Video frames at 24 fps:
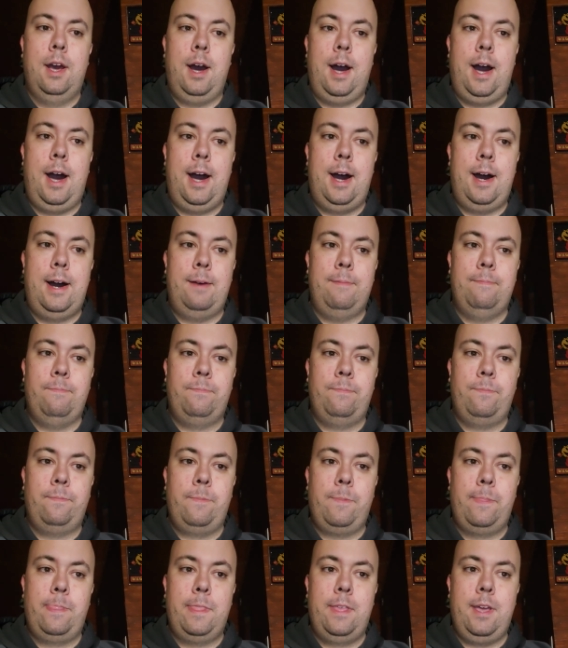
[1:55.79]
A
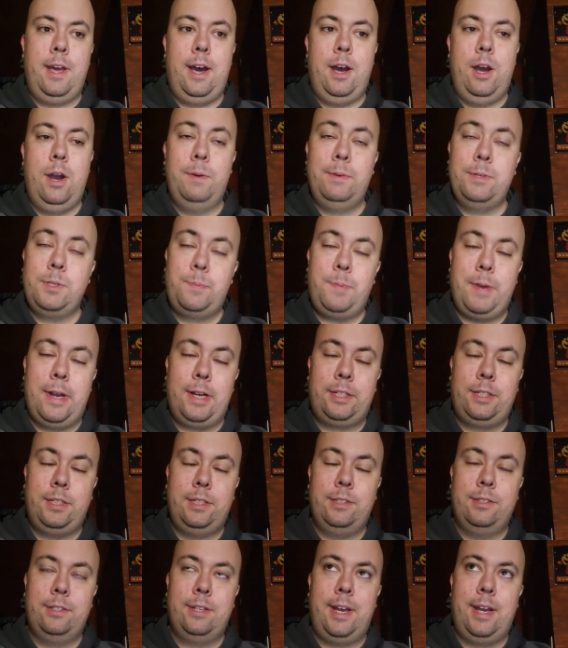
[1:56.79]
home
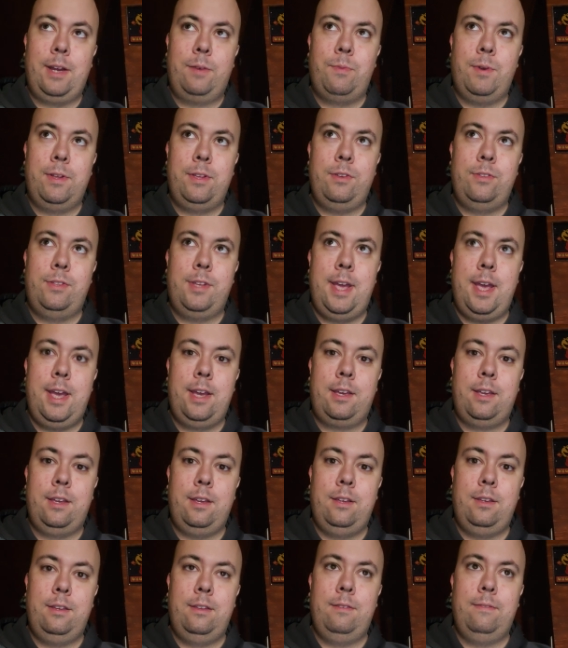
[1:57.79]
inspection is like when you take
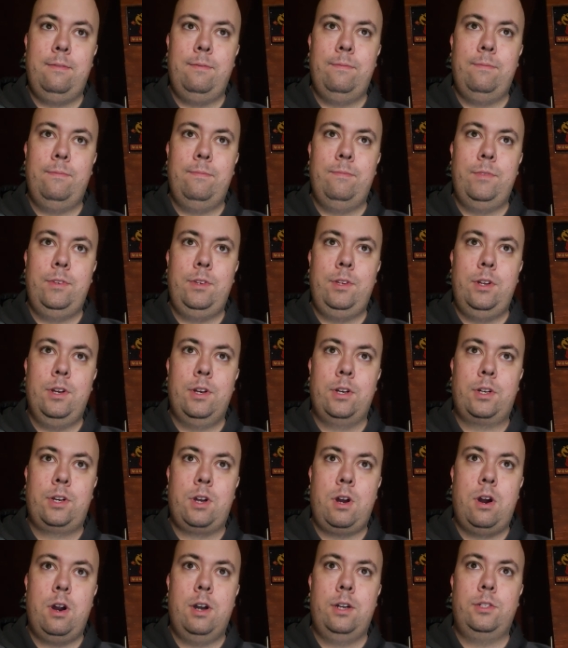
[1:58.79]
your
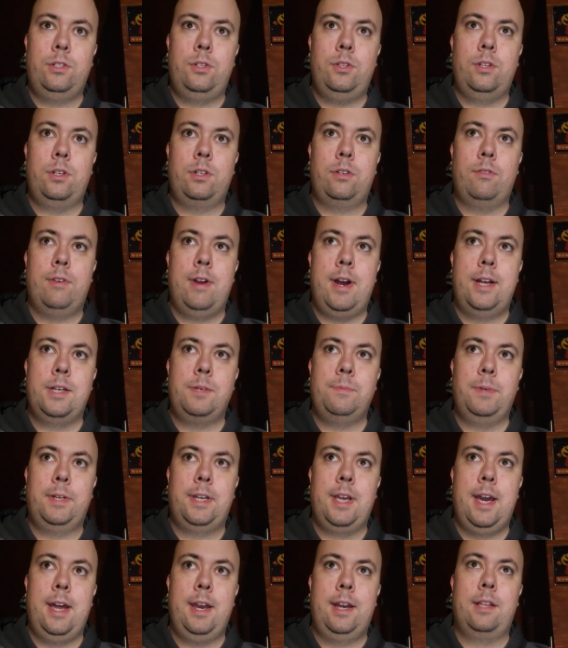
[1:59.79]
car to the garage
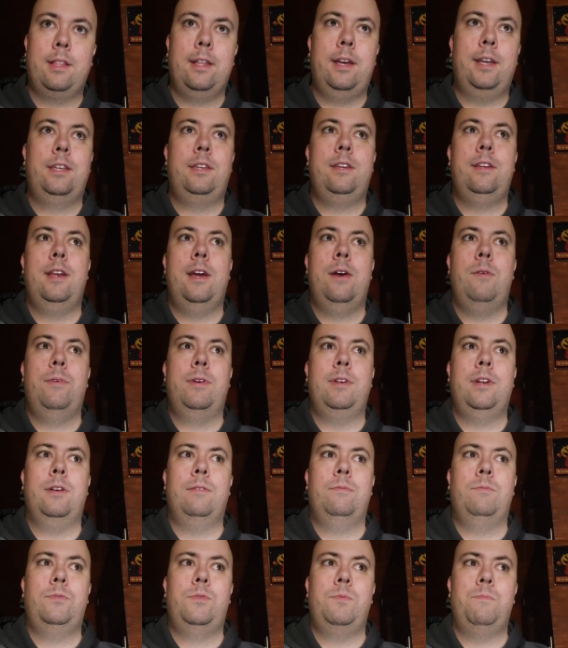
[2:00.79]
mechanic, like when
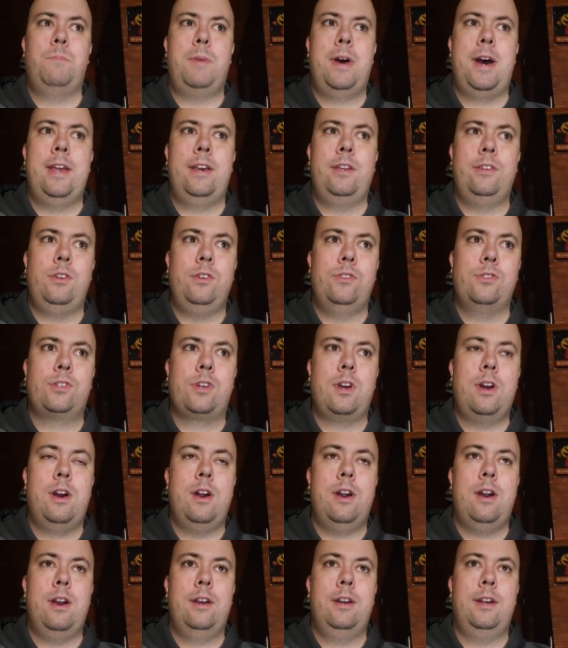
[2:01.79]
you're buying a used
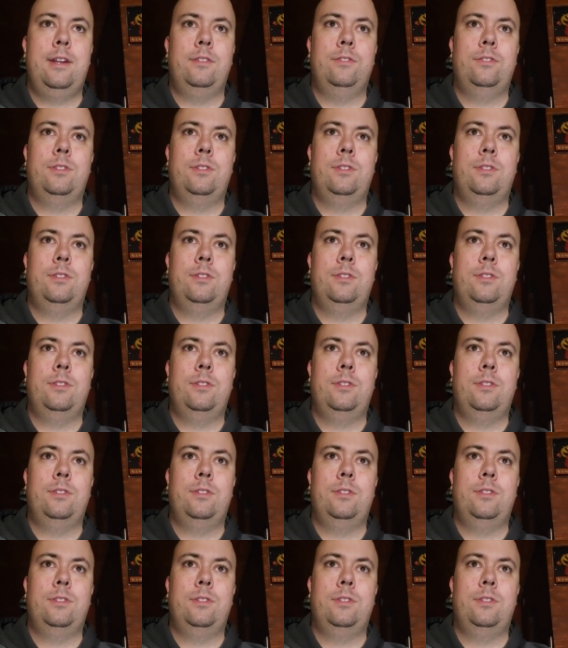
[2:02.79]
car and